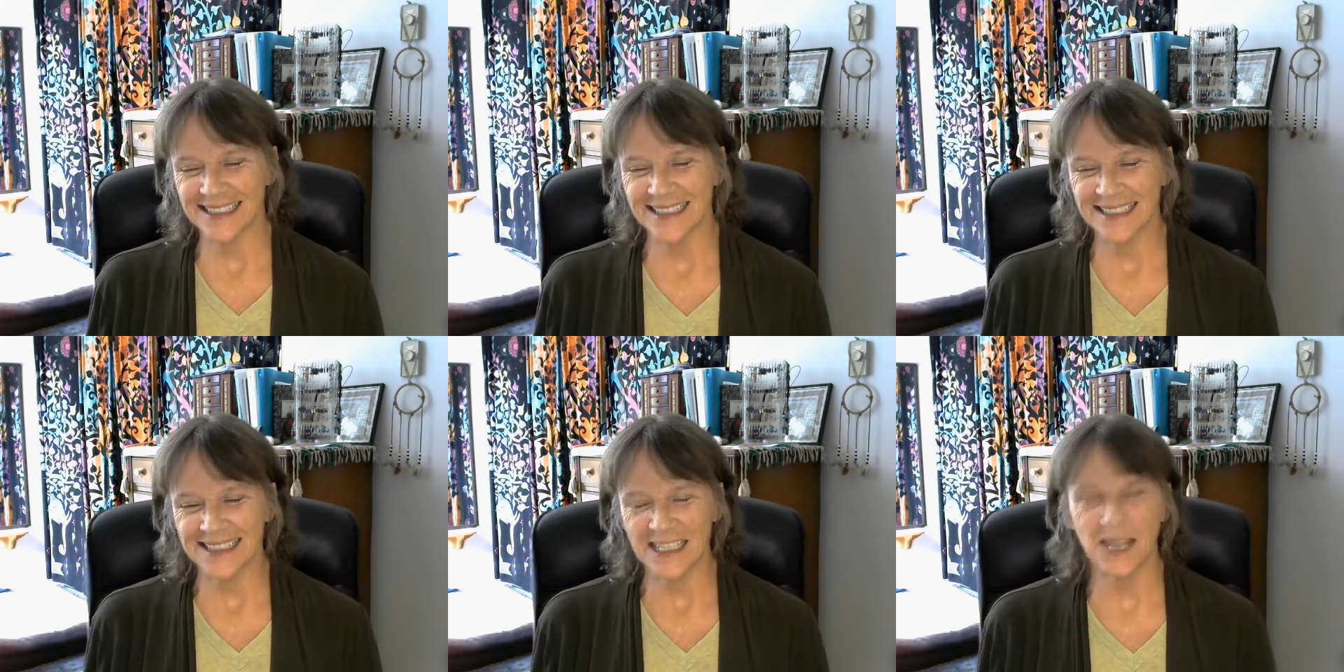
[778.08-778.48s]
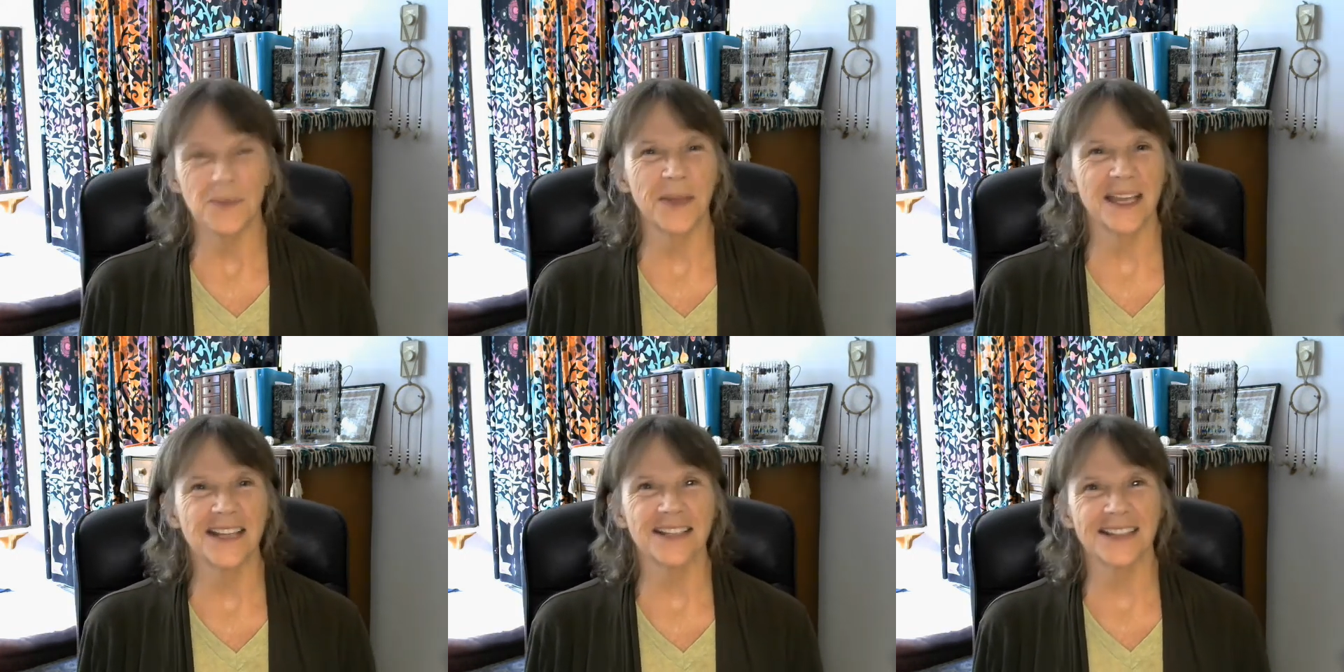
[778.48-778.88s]
Tom
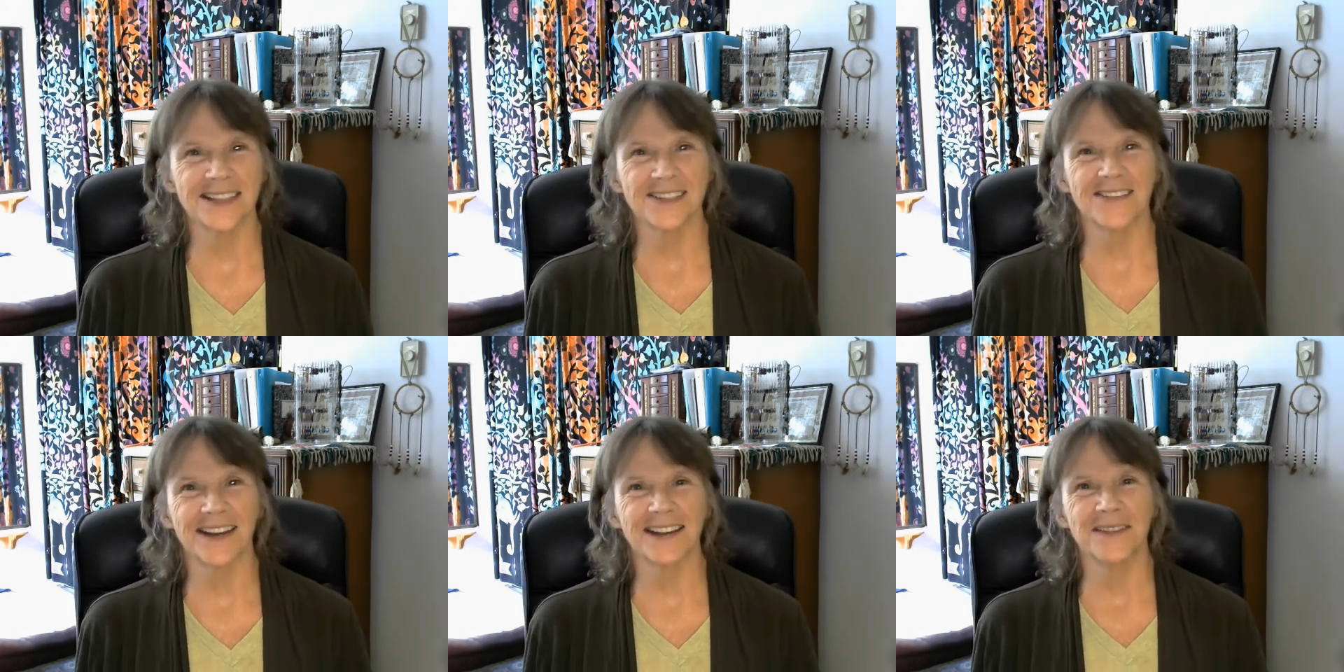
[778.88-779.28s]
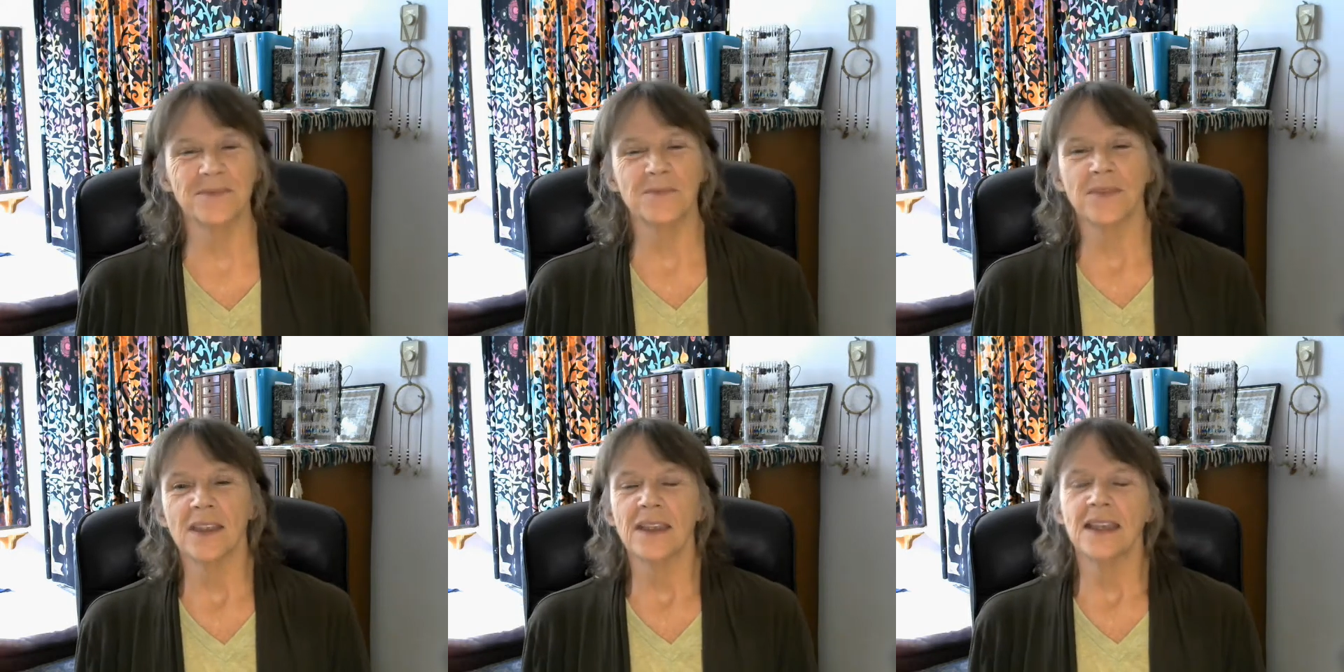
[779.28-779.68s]
Hanks is great.
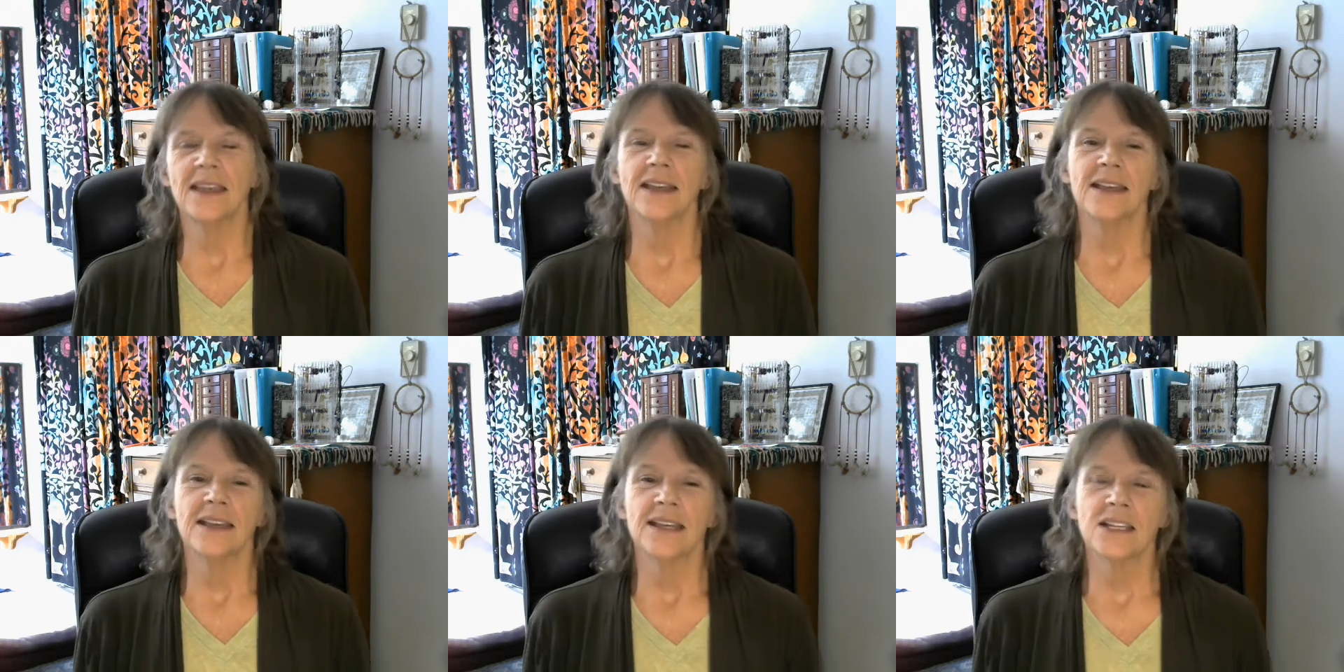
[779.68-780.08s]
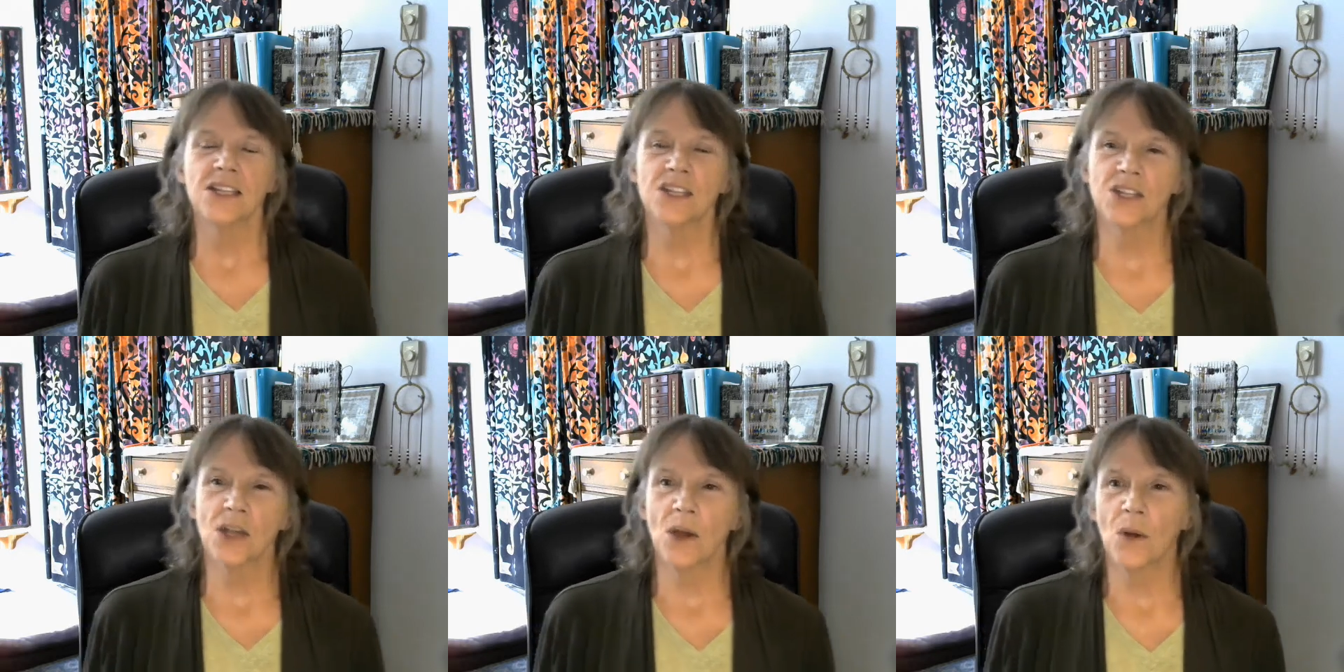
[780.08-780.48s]

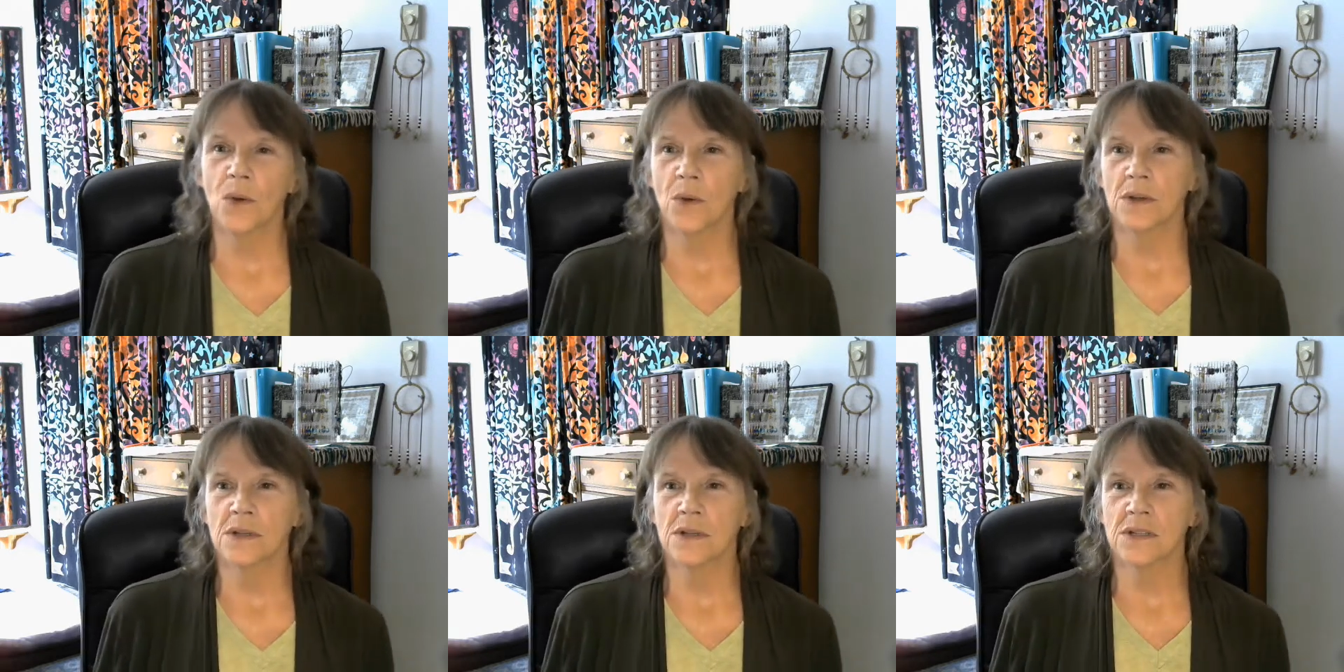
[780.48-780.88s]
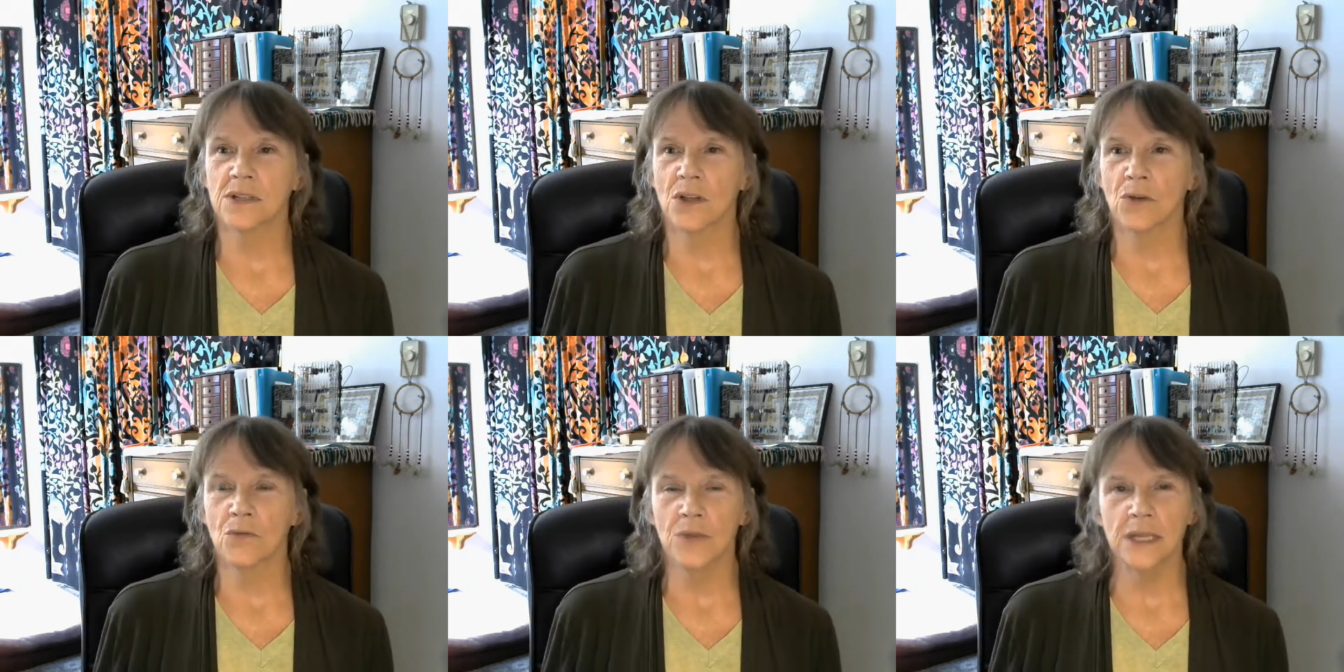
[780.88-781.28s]
So
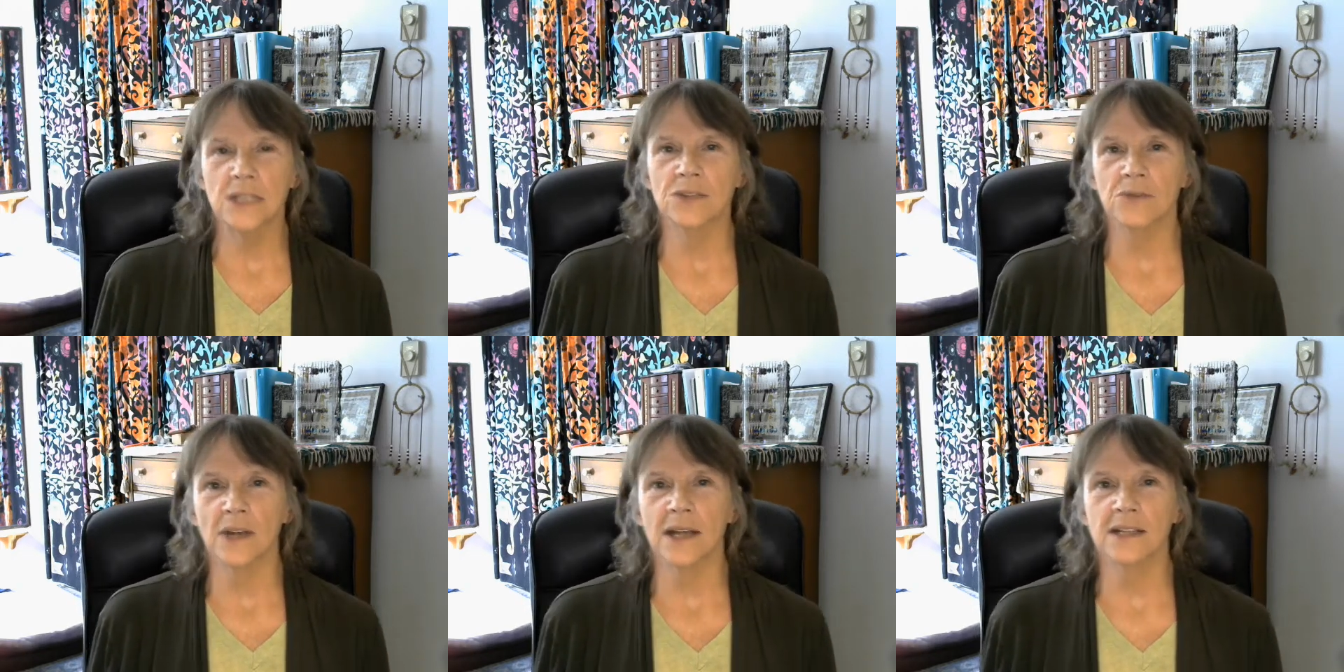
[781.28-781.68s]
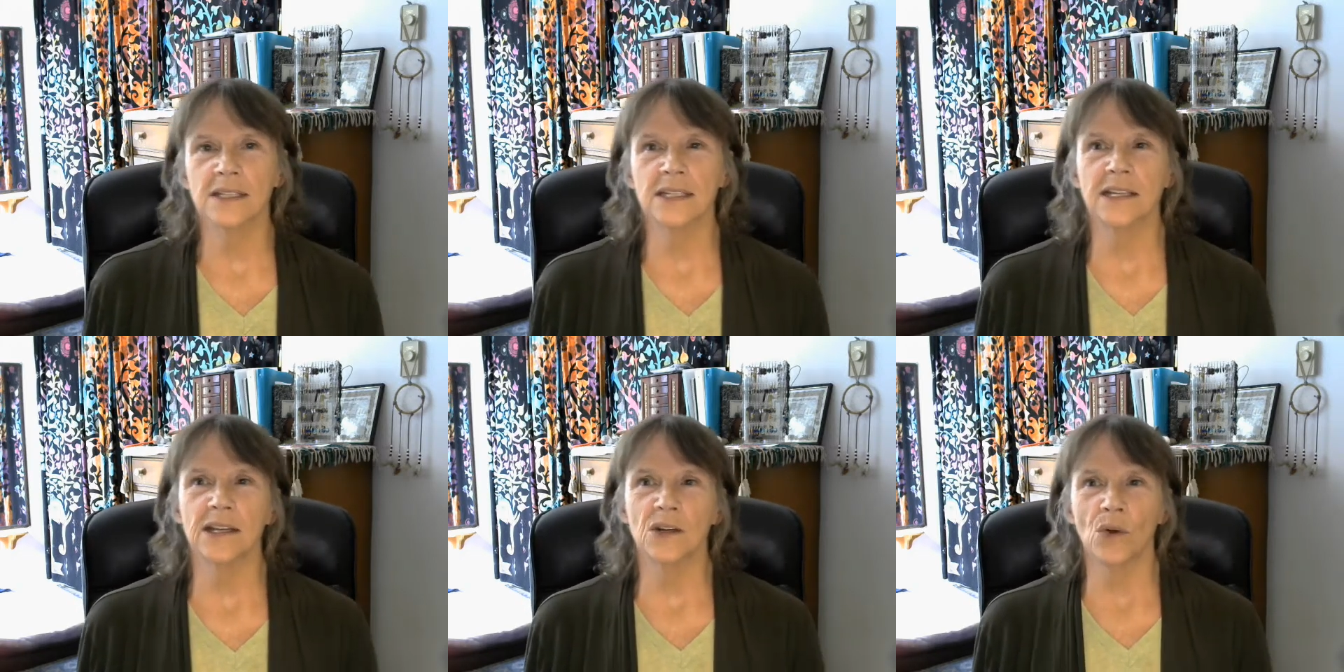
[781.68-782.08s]

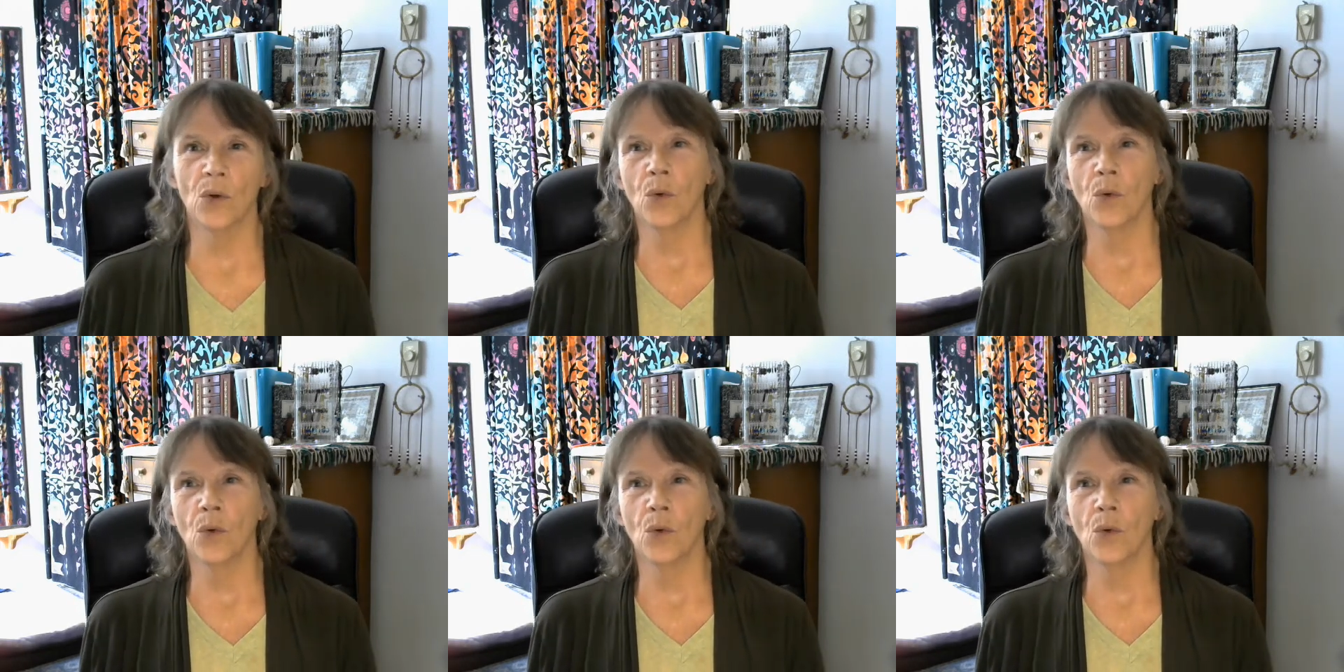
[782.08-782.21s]
redirecting it,